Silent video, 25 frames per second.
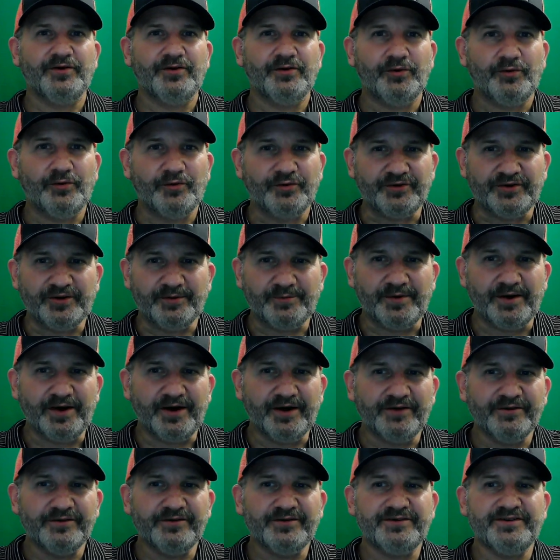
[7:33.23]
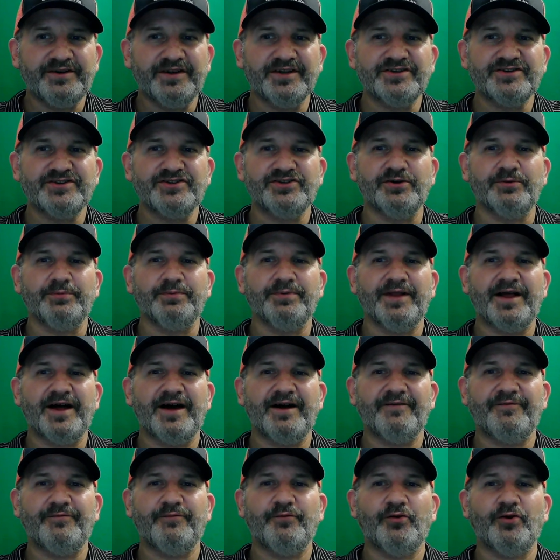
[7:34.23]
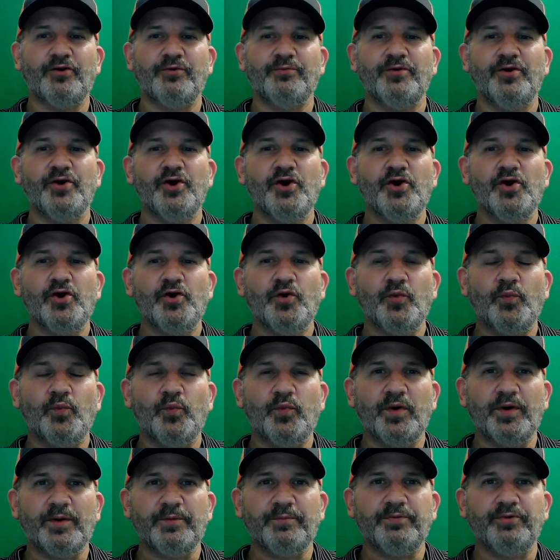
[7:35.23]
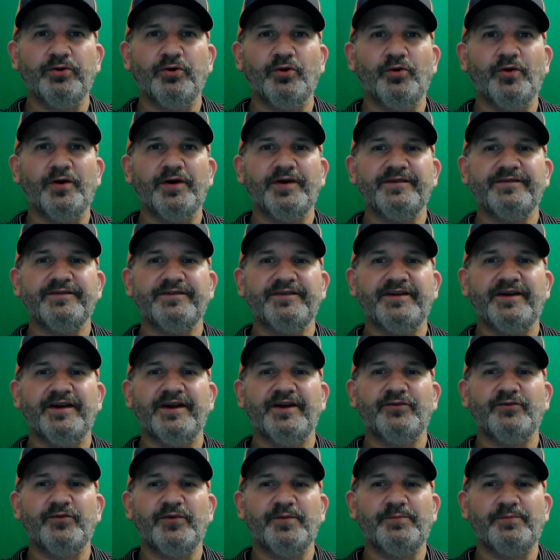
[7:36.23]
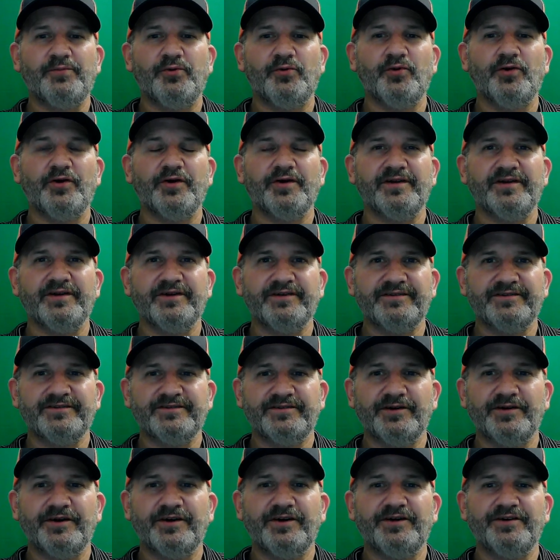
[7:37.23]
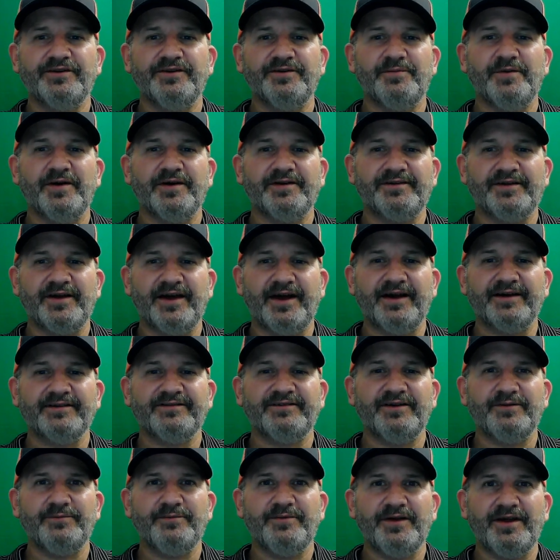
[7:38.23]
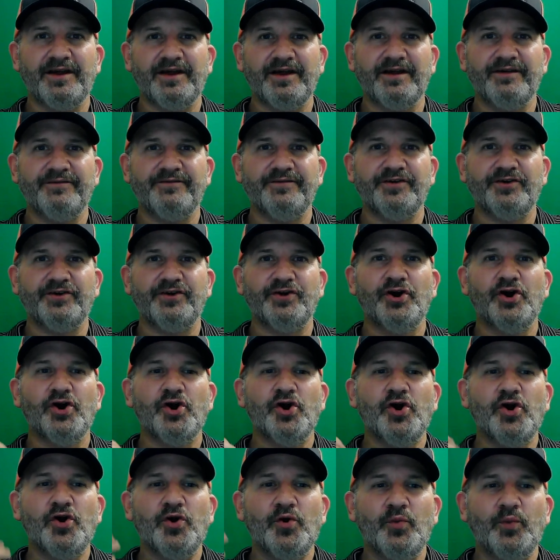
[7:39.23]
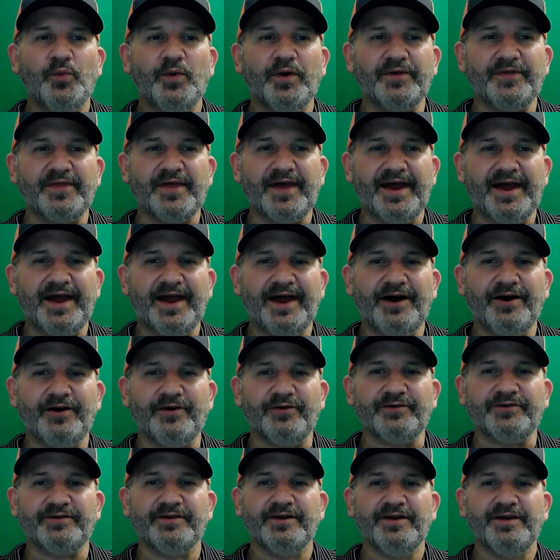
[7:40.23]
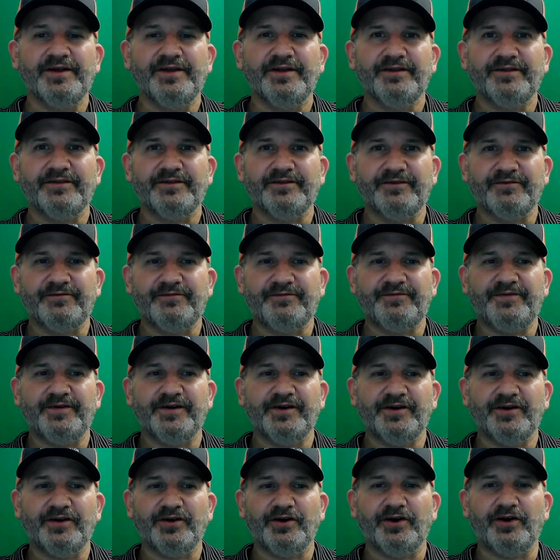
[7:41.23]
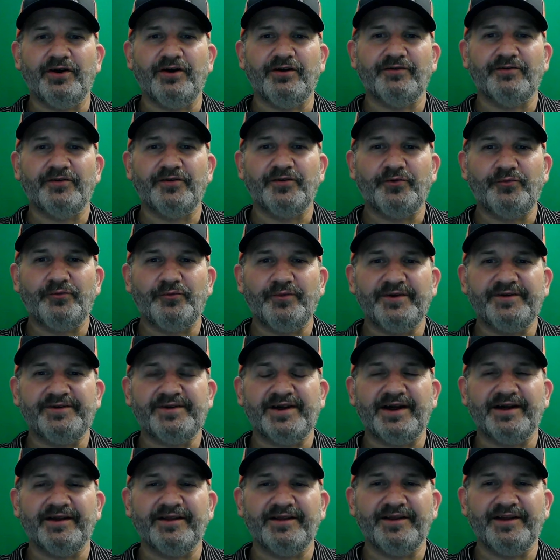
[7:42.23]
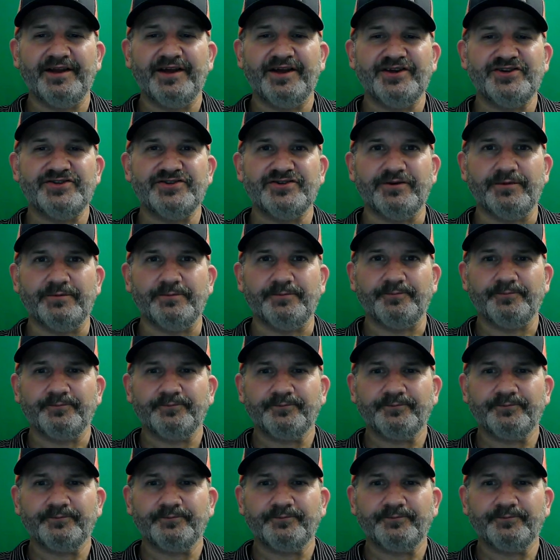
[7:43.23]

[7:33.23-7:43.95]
or some other digital platform where employees can report concerns about toxic behavior without the fear of retaliation.